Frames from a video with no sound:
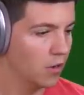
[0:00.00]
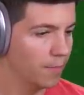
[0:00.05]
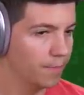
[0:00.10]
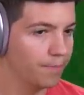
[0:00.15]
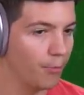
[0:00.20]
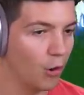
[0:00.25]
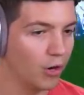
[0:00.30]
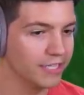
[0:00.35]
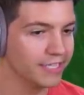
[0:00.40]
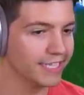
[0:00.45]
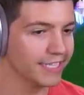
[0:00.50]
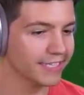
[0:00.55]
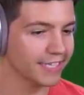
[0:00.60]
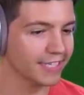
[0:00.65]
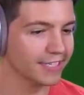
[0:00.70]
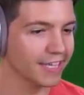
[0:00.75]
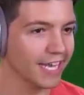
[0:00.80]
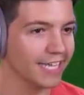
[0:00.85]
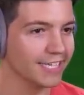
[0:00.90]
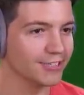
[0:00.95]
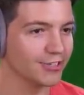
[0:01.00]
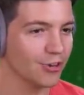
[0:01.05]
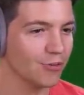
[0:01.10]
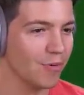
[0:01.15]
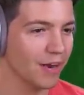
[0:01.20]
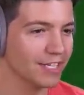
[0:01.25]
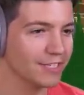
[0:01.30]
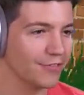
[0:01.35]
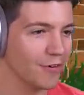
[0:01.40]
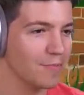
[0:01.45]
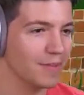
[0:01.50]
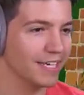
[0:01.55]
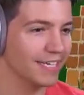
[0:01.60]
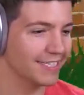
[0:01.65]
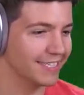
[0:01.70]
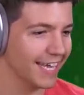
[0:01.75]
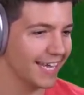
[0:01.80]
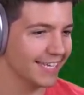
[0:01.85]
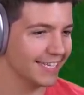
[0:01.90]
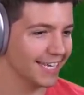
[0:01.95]
Boys, this is like too much for me to
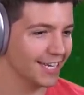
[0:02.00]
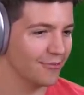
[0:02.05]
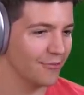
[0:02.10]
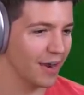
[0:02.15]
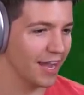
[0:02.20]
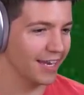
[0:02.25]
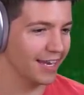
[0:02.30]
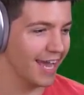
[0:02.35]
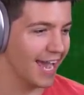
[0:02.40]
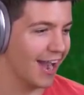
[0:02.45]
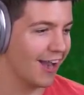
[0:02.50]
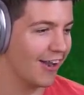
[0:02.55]
take in right now.